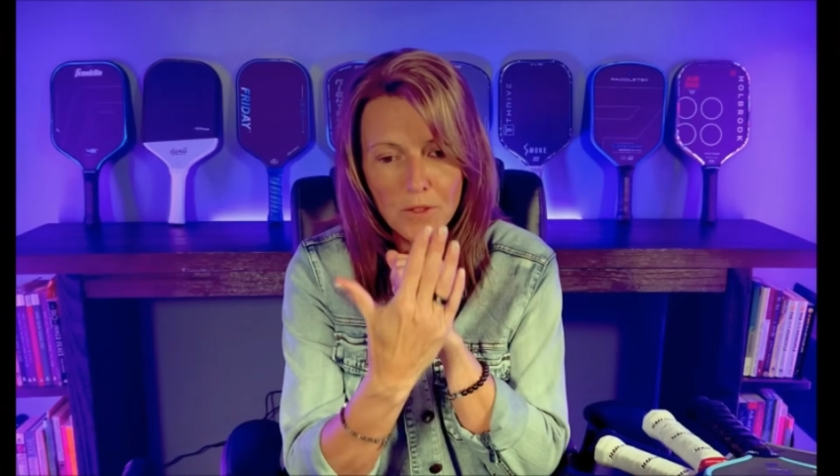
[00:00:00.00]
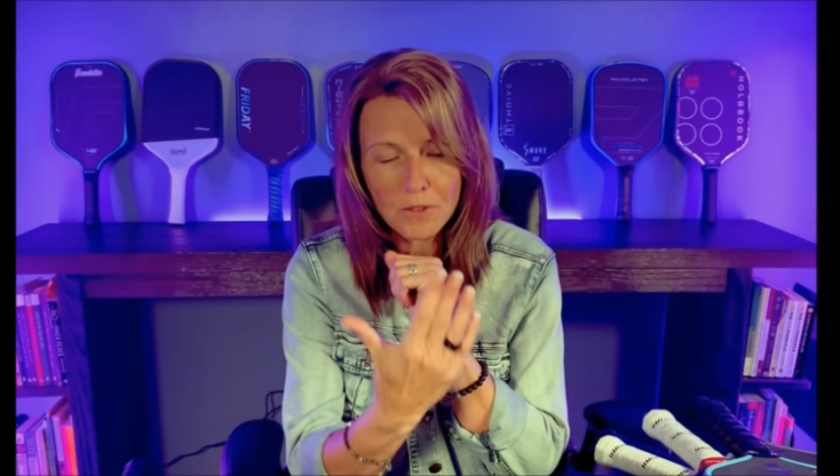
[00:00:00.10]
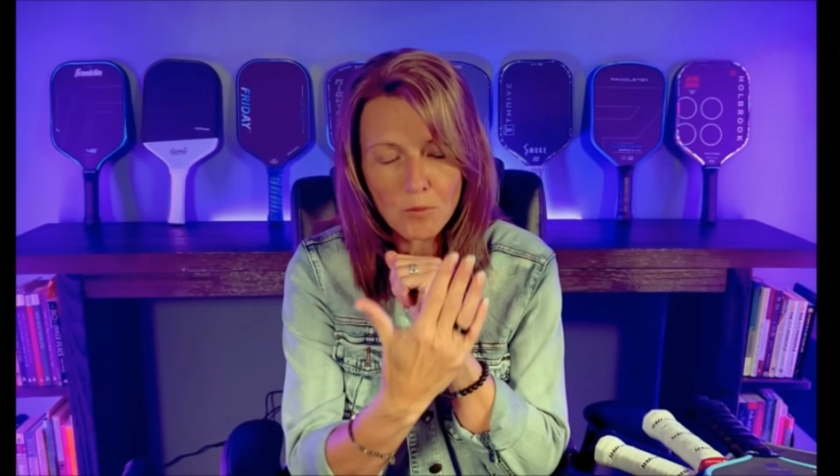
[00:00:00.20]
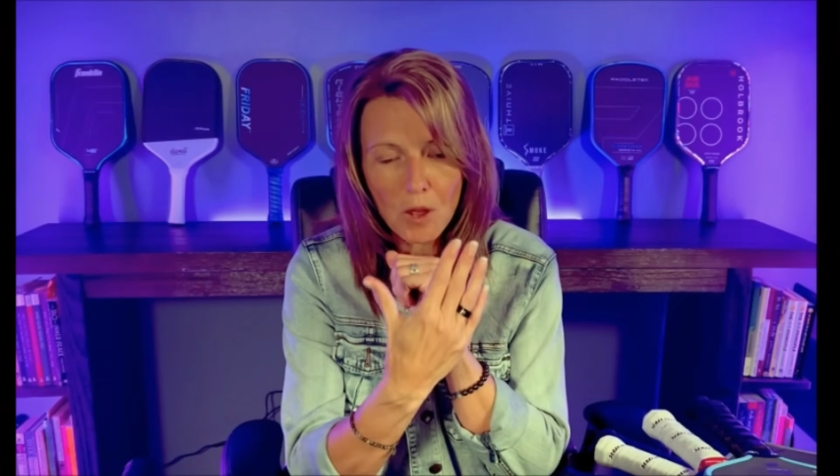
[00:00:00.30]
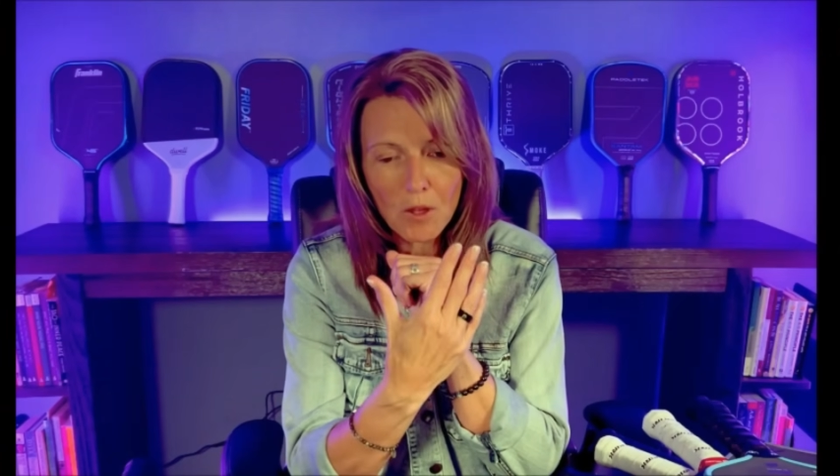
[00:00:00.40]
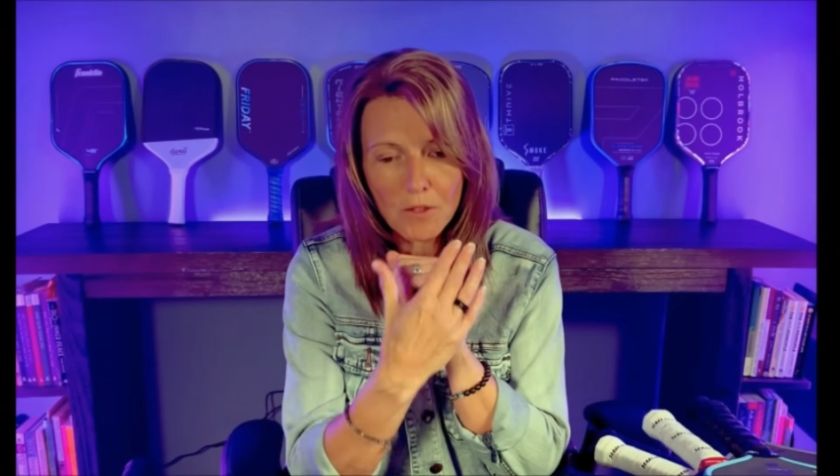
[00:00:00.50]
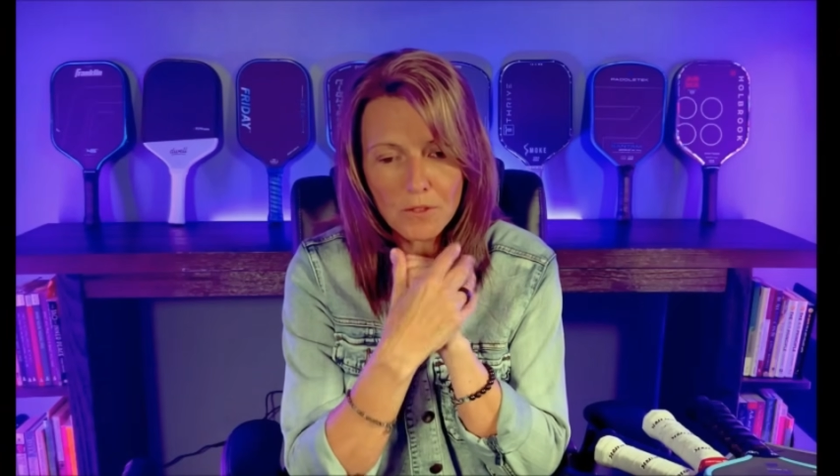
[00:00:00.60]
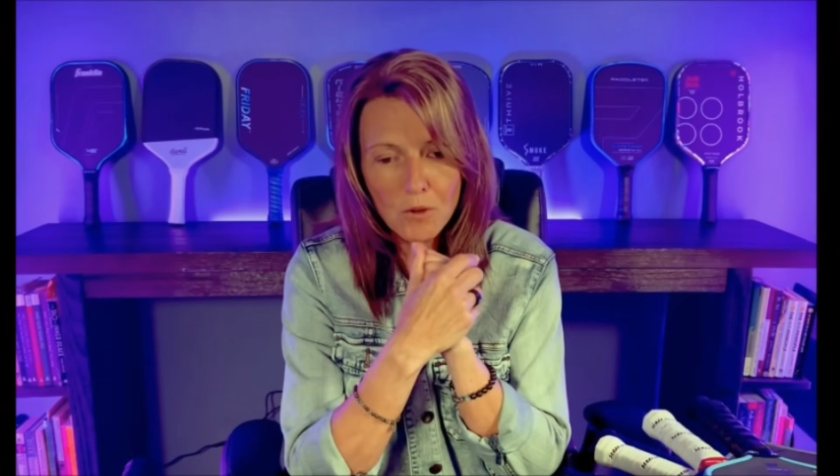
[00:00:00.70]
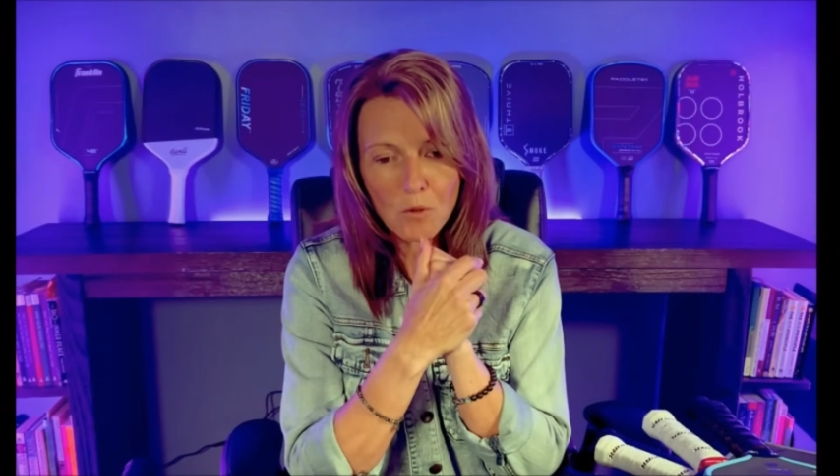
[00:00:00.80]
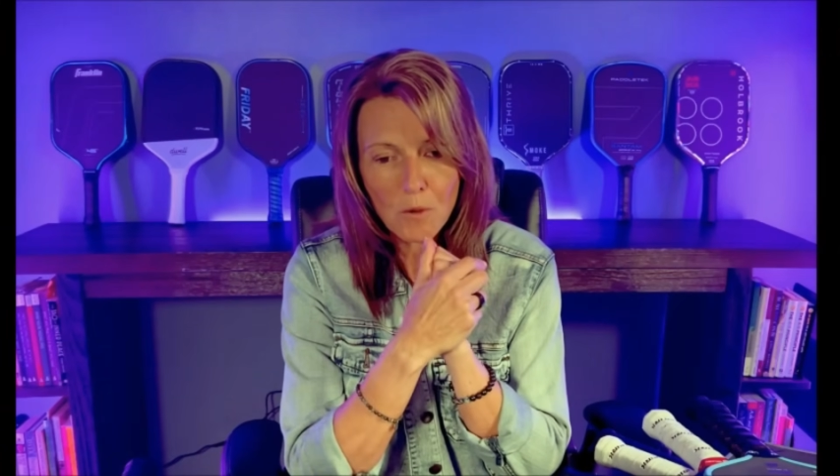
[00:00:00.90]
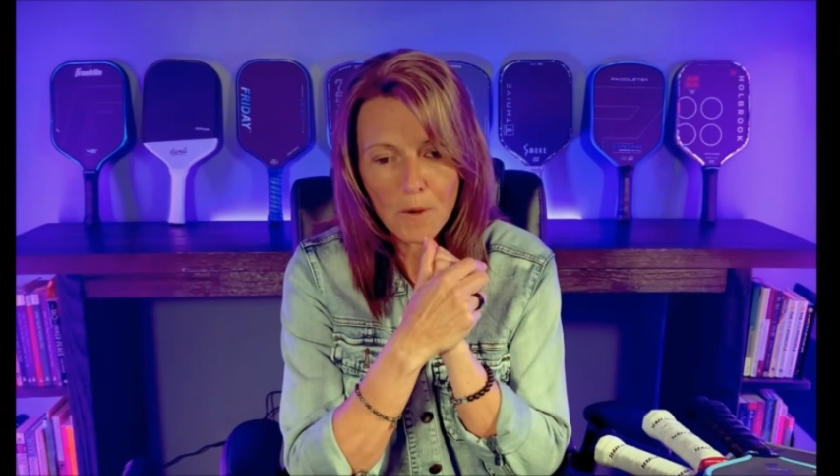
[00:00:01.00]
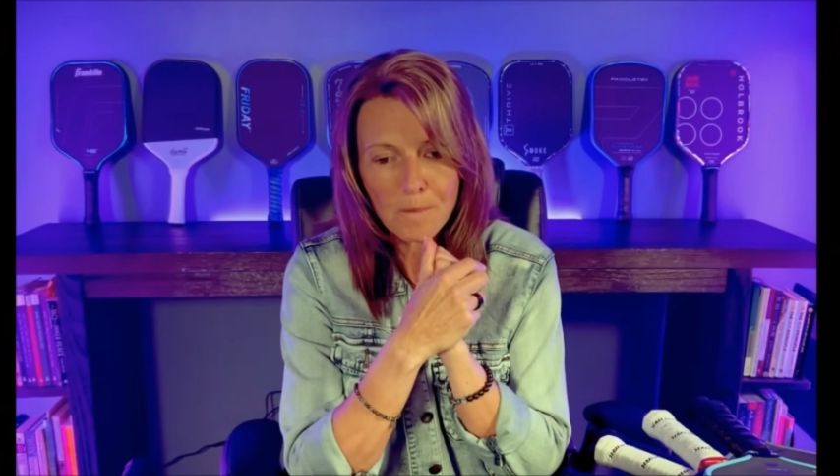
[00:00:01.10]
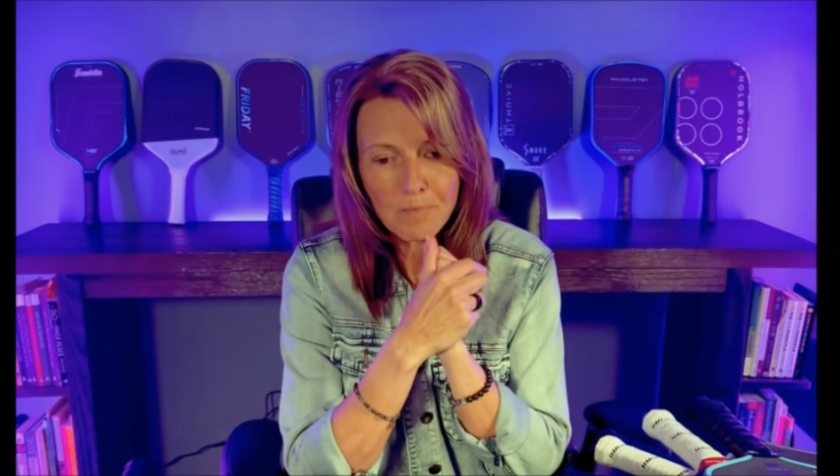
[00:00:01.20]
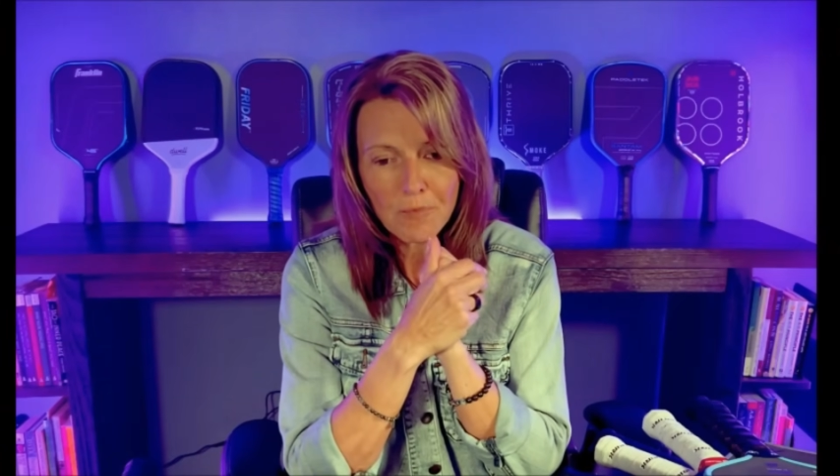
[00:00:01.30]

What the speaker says: the dwell of the core.